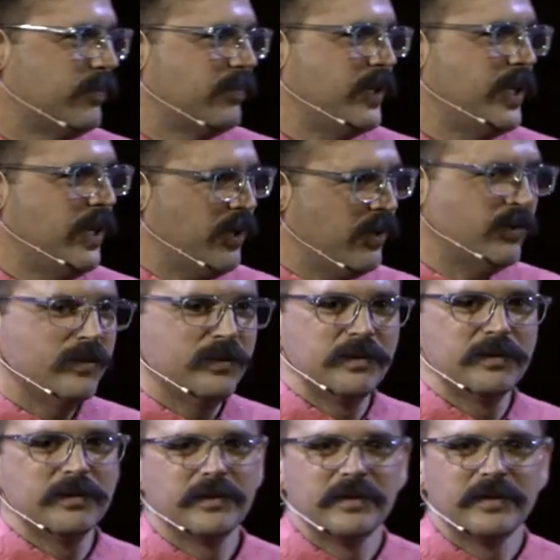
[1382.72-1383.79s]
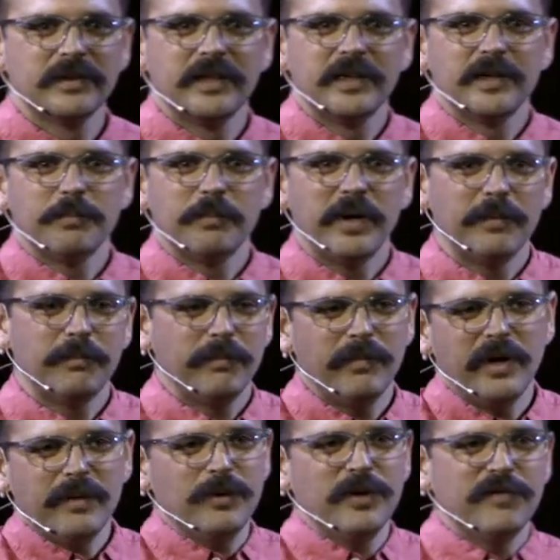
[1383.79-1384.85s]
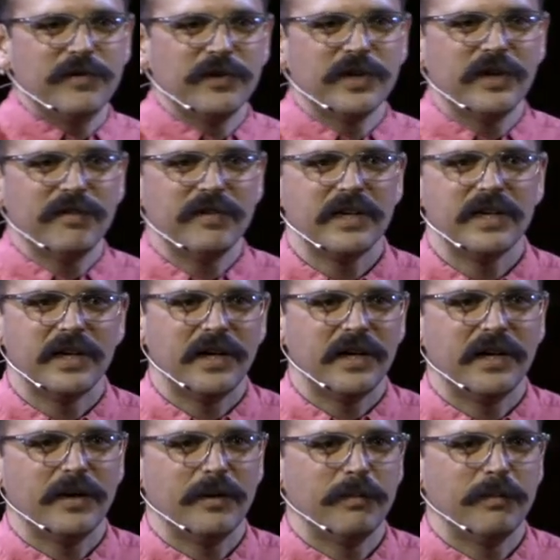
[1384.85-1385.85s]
you know? Maybe if you're giving, uh,